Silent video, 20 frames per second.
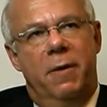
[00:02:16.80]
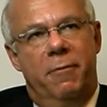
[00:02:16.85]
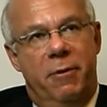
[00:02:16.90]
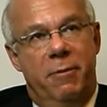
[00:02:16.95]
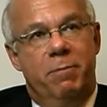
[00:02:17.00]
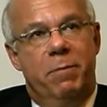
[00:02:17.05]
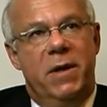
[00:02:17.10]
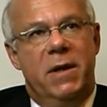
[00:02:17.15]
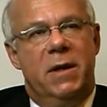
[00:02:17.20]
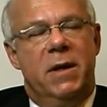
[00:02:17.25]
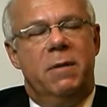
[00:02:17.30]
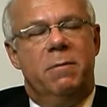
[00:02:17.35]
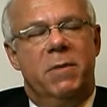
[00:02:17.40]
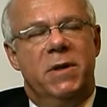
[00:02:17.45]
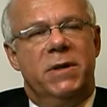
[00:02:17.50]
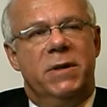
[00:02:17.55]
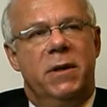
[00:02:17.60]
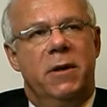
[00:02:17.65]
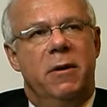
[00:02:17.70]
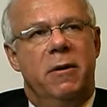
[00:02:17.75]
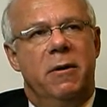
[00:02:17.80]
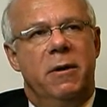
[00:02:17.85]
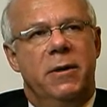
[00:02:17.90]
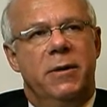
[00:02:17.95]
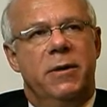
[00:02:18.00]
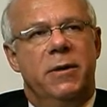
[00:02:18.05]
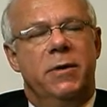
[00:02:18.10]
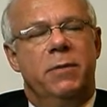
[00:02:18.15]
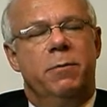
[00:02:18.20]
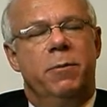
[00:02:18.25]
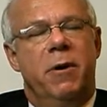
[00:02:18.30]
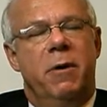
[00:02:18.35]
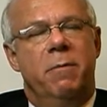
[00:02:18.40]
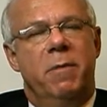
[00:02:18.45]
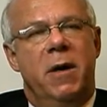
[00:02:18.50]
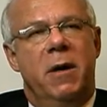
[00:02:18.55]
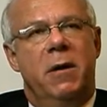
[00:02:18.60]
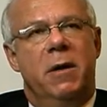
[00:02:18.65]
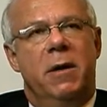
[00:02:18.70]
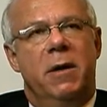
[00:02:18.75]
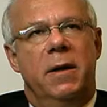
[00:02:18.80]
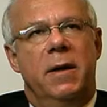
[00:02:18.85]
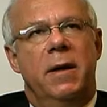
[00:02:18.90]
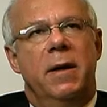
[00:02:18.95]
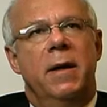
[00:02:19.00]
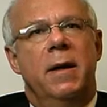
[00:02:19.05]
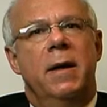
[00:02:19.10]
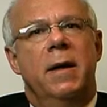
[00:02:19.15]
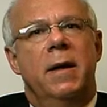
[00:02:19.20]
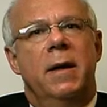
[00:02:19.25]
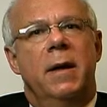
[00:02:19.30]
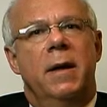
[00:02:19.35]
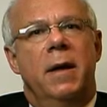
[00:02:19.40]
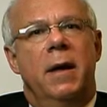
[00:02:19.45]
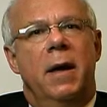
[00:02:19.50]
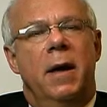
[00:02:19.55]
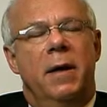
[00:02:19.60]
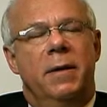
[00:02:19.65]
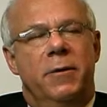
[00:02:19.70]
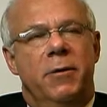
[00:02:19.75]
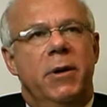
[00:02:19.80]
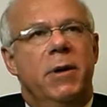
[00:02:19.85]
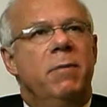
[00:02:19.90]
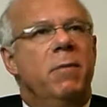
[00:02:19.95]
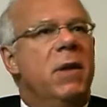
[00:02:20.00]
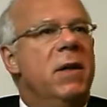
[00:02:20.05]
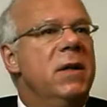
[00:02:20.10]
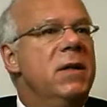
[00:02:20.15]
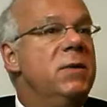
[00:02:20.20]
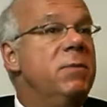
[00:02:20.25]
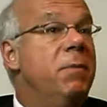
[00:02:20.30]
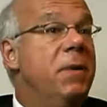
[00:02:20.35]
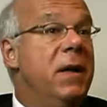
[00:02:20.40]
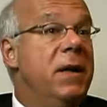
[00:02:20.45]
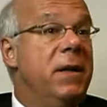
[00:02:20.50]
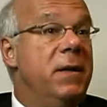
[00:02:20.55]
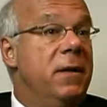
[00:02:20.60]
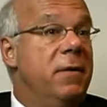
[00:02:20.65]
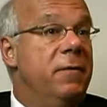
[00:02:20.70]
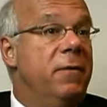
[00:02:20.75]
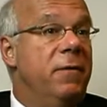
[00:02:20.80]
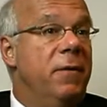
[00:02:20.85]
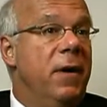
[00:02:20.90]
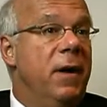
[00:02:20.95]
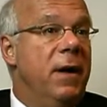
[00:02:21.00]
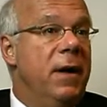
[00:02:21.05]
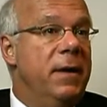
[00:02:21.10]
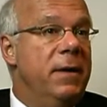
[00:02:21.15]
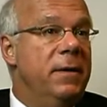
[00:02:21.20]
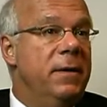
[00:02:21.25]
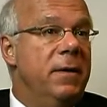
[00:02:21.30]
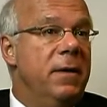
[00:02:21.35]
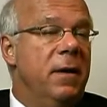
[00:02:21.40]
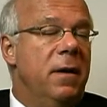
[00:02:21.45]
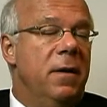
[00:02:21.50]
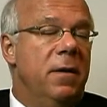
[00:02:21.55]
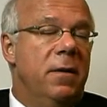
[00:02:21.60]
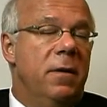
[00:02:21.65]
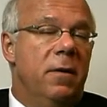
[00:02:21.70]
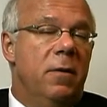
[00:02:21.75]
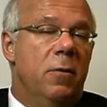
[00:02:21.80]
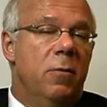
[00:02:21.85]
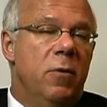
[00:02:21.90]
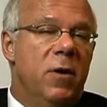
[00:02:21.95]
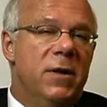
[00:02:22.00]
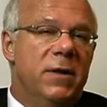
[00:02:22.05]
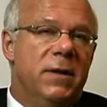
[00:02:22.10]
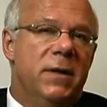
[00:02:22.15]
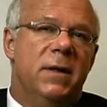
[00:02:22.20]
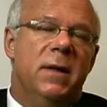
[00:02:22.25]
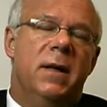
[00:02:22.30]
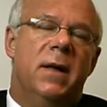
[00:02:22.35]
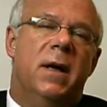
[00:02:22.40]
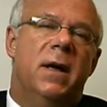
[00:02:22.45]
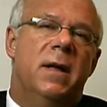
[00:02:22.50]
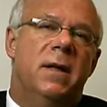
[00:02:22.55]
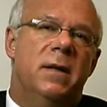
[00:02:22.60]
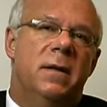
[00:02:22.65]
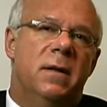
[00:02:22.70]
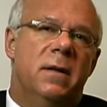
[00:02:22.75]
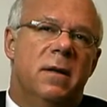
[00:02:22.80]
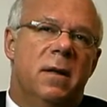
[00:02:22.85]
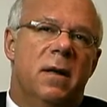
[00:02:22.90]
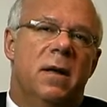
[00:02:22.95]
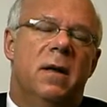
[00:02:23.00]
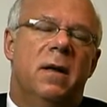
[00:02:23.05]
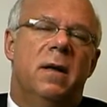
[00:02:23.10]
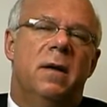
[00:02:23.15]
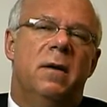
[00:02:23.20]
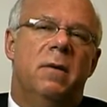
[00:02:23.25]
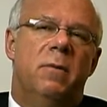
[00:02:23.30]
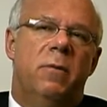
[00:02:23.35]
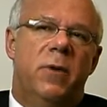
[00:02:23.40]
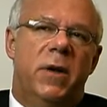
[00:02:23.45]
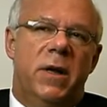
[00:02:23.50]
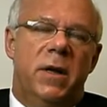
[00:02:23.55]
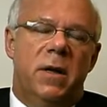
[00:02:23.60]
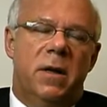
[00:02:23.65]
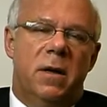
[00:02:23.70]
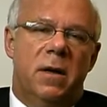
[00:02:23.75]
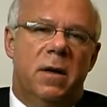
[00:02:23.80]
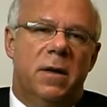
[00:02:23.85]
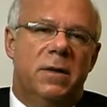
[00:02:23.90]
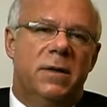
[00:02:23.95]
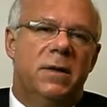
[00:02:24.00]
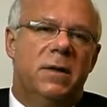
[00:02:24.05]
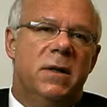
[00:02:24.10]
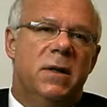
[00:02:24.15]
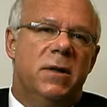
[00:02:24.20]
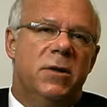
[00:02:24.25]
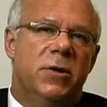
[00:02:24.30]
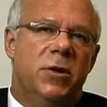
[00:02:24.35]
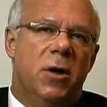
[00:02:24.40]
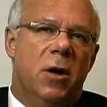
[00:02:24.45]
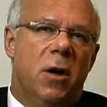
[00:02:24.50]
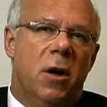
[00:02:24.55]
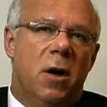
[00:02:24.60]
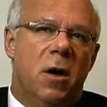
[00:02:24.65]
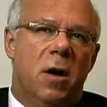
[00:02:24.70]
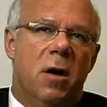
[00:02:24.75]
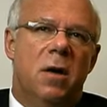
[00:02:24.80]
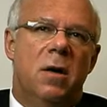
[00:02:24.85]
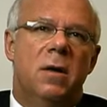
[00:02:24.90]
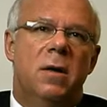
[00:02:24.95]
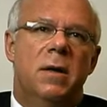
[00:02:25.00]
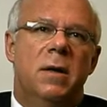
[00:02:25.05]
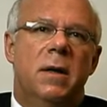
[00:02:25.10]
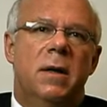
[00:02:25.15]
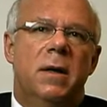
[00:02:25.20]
repeated miscarriages primarily, treatment is better defined, though once again, we here at CHR